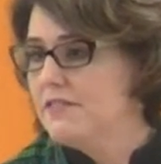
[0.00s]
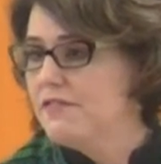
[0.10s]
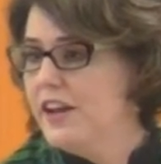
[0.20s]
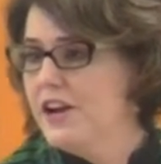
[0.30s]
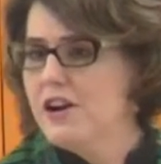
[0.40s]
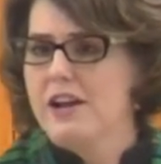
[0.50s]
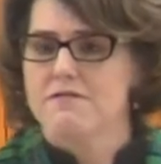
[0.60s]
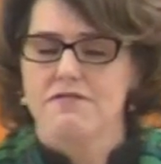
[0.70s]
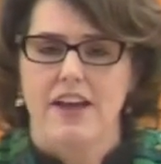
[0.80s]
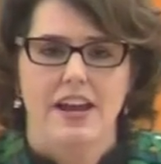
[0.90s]
fear
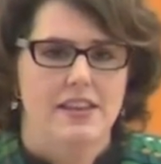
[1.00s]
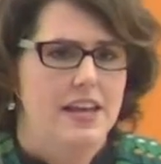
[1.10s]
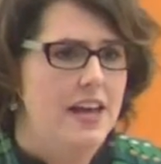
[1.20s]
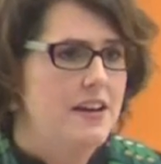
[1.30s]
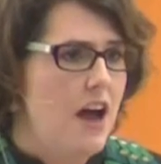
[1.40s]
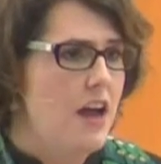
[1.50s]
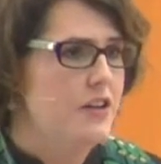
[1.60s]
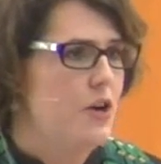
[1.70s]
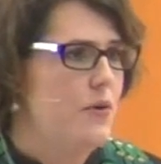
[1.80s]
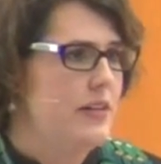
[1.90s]
and faith cannot
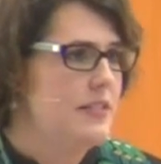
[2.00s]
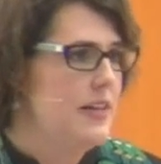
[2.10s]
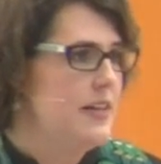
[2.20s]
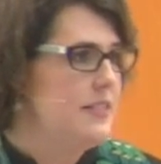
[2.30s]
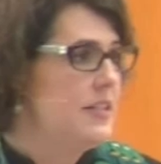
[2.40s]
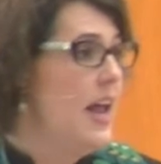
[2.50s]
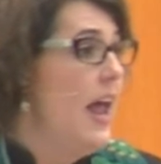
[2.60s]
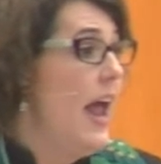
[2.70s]
coexist,